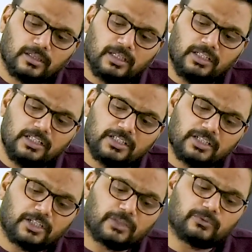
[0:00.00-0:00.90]

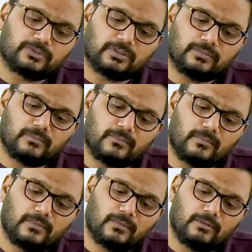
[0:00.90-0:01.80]
initiatives
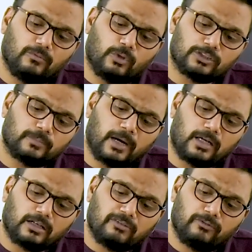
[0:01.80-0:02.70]
was
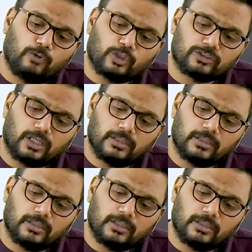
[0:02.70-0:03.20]
part of Warsaw,